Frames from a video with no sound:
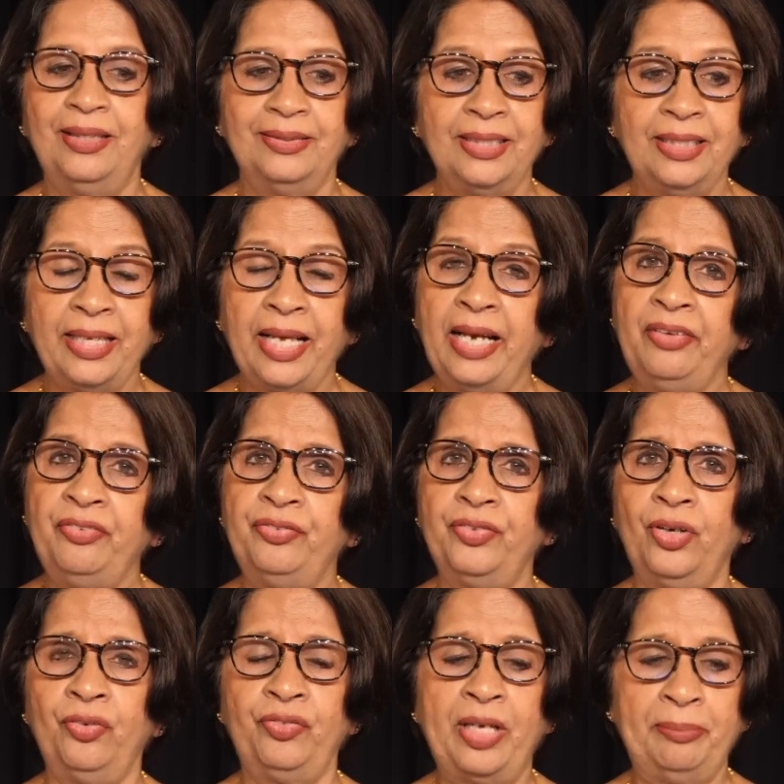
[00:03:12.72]
the life
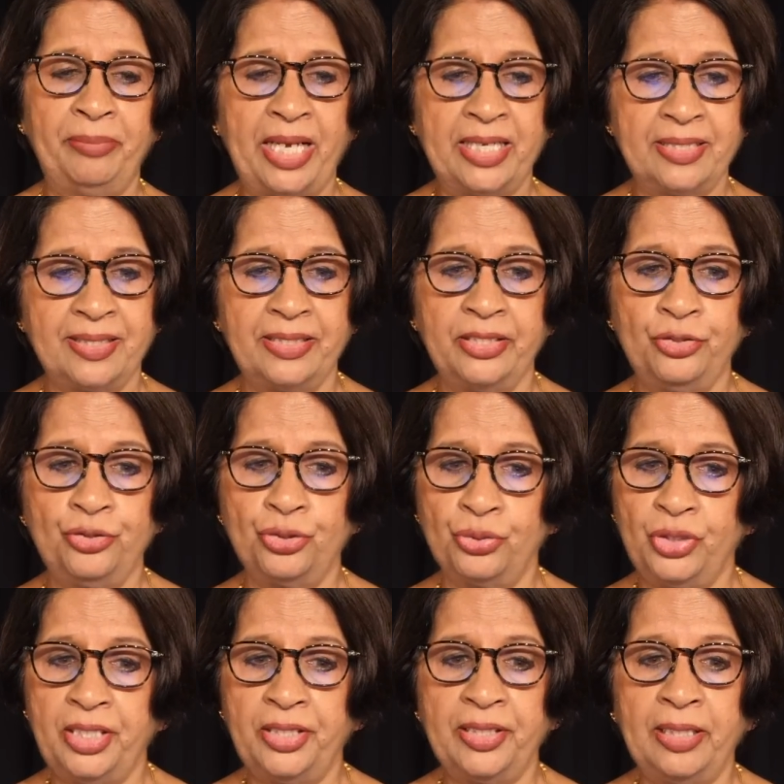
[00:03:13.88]
of Ambassador
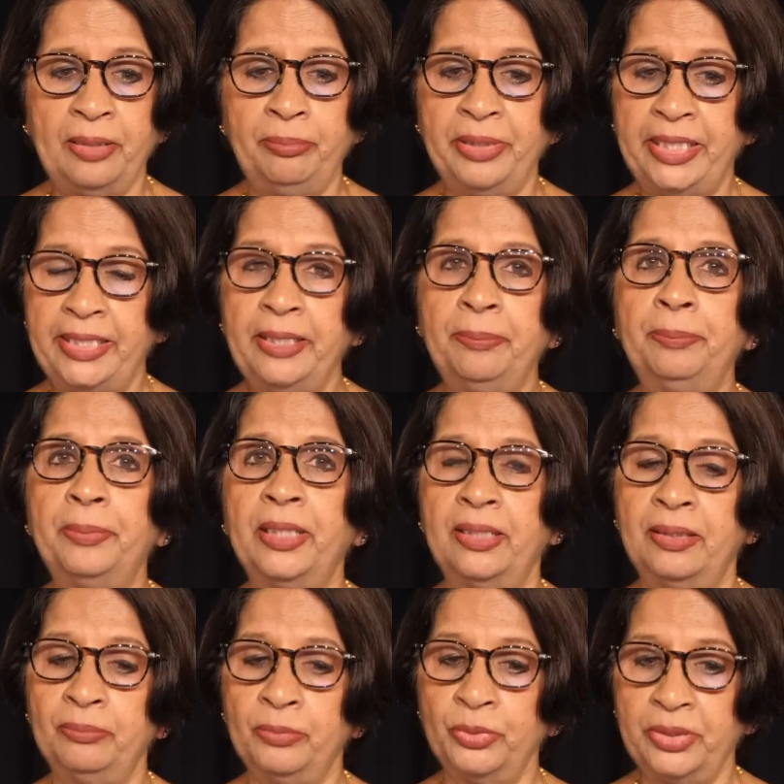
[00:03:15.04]
Chunira
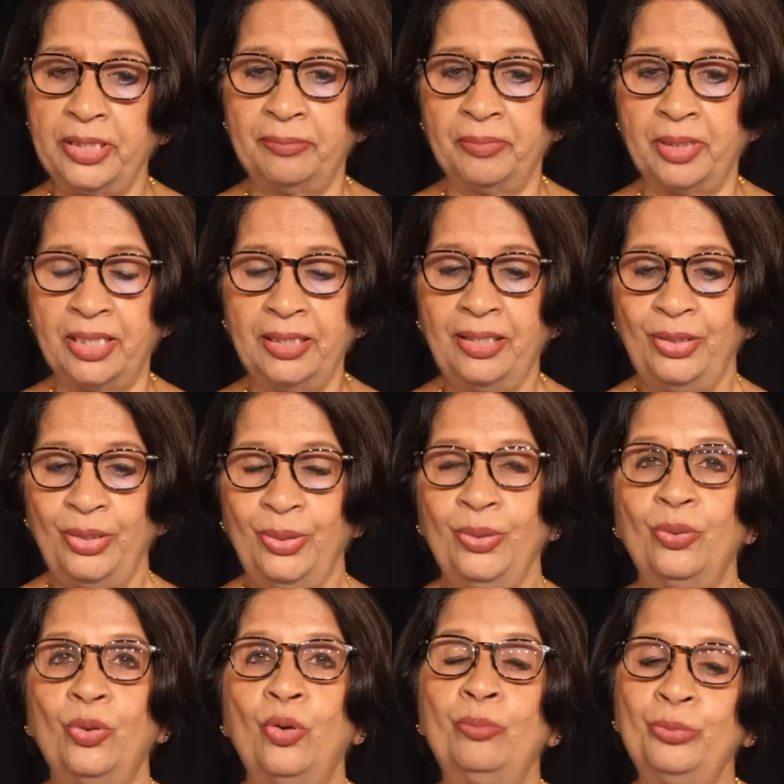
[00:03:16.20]
Beliyappa Muthamma,
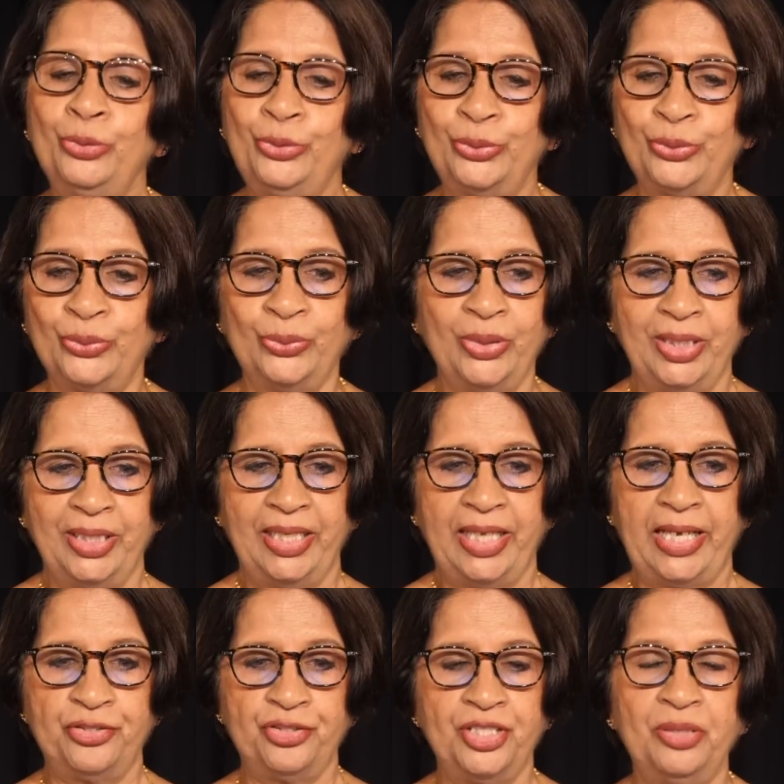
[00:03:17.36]
or Muthu
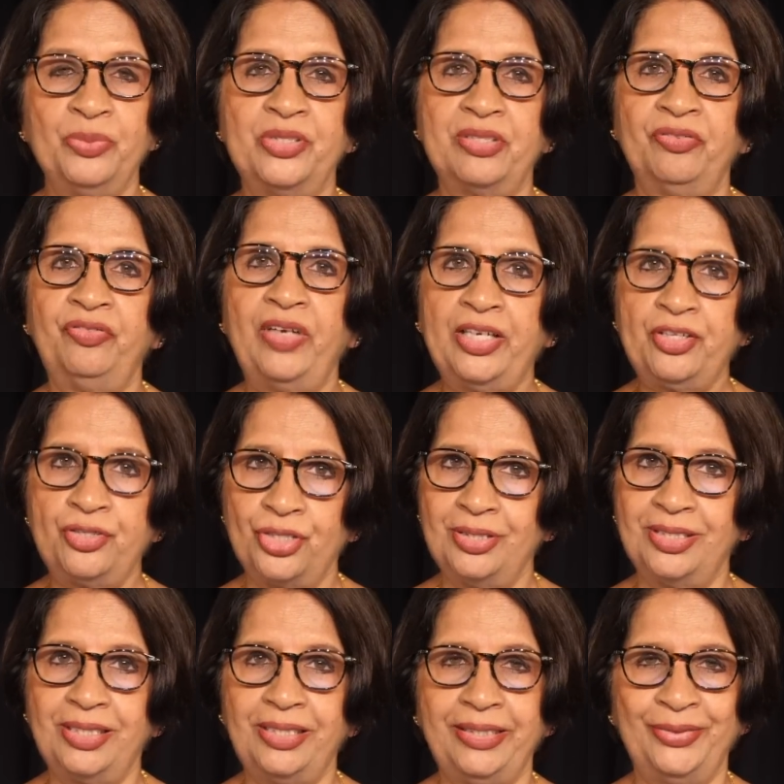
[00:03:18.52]
as she was
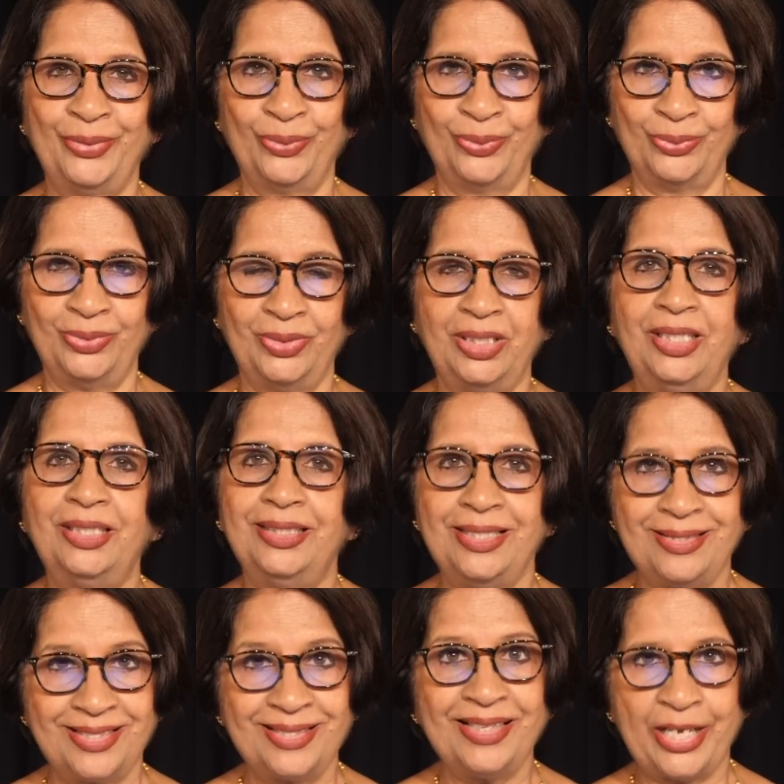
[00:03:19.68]
affectionately known,
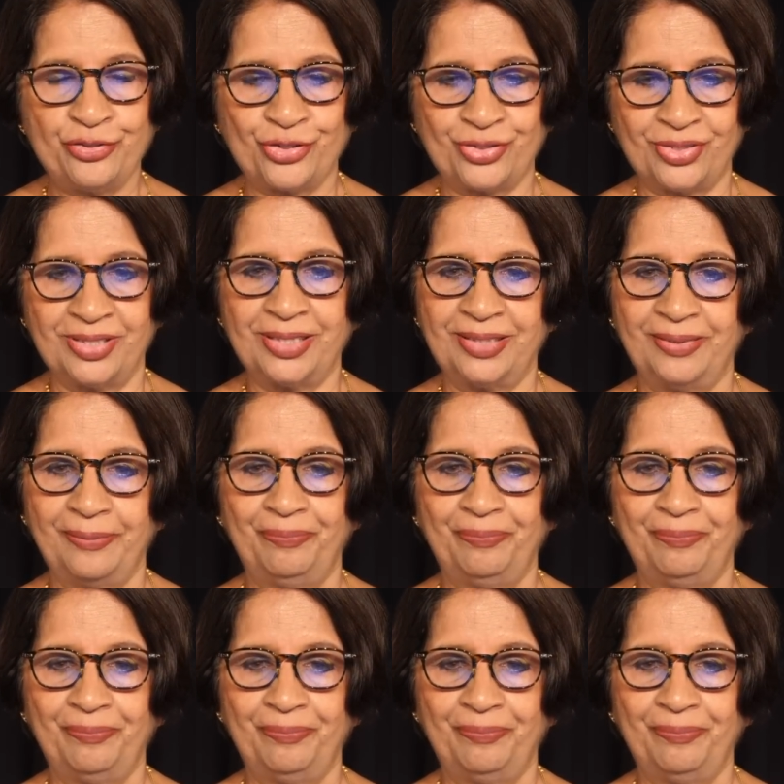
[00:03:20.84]
is legend.